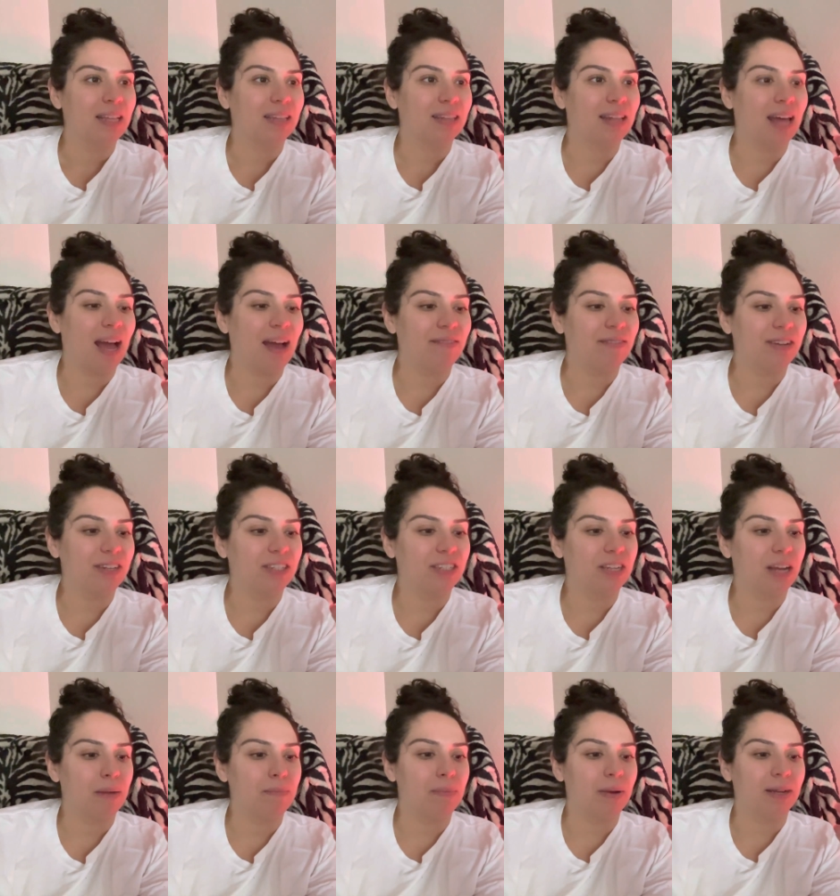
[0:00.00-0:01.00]
Lavish,
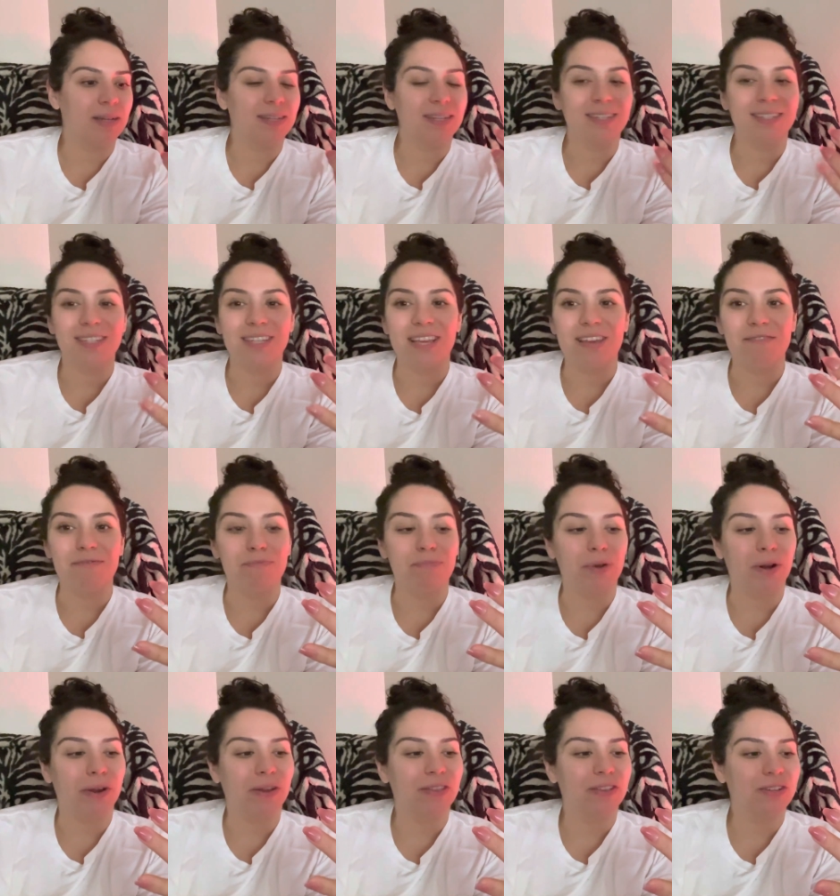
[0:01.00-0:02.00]
abundance, give
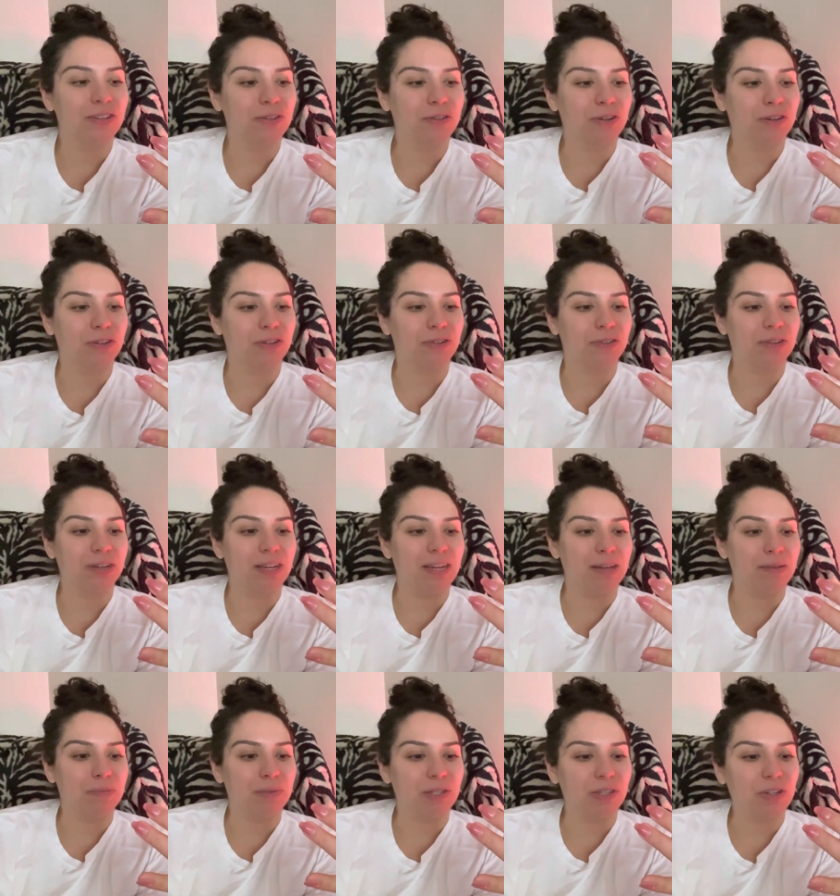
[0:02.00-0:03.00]
birth to your
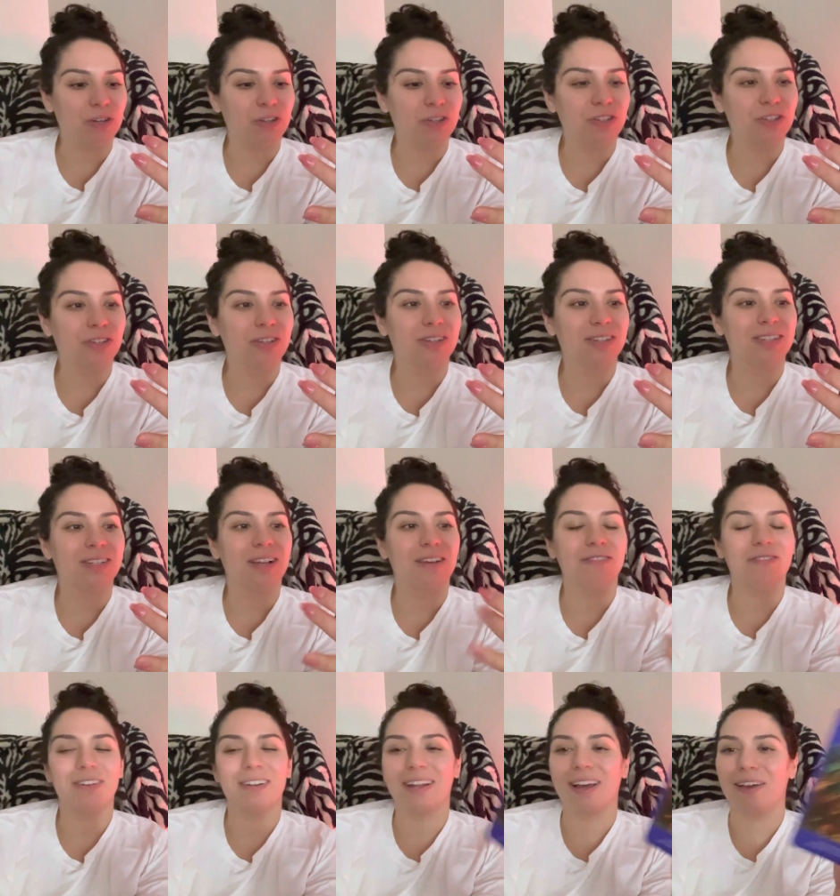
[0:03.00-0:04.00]
dreams. Nurture
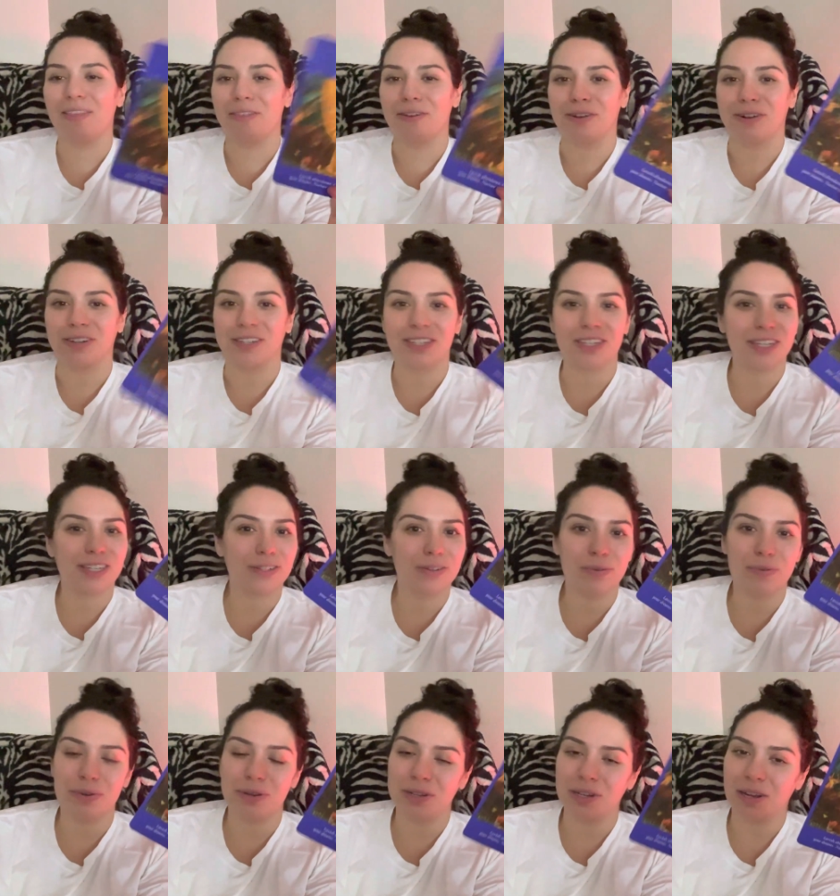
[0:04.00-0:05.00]
yourself and others. Just
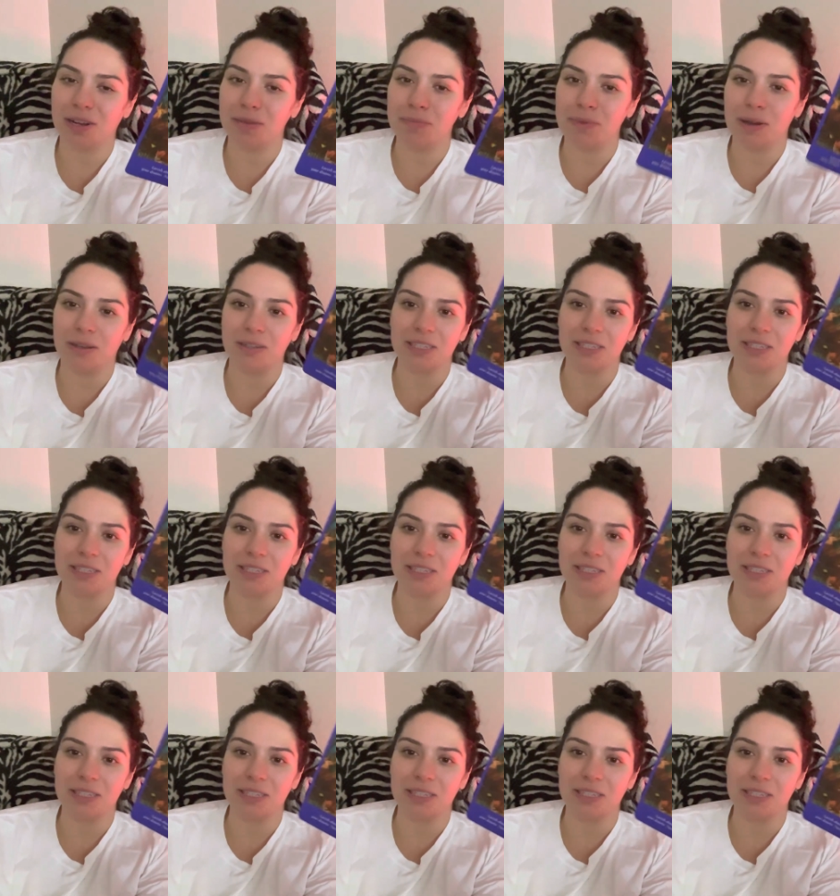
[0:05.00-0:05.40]
what we were talking about.